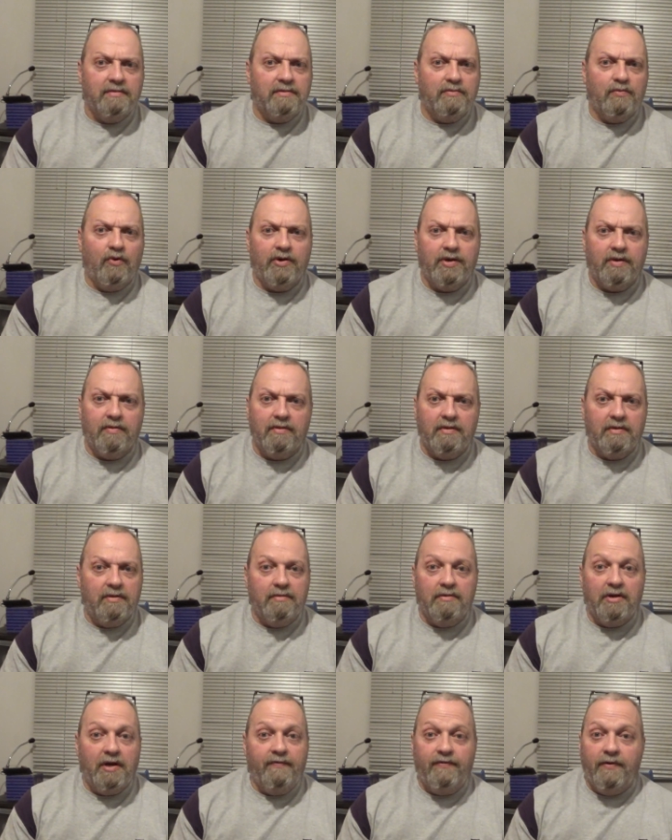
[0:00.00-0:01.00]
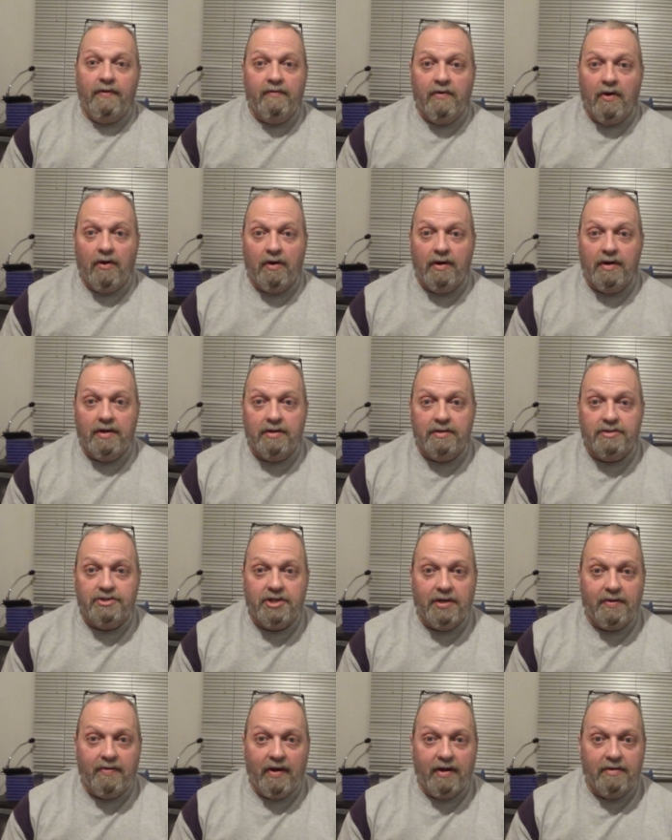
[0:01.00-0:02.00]
If you've got a
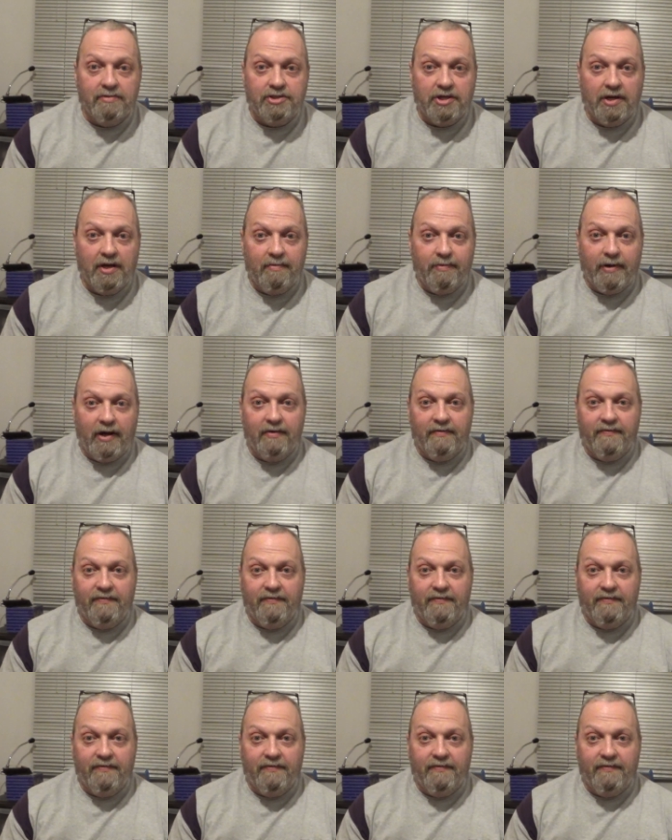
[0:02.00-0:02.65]
Sirio Turbo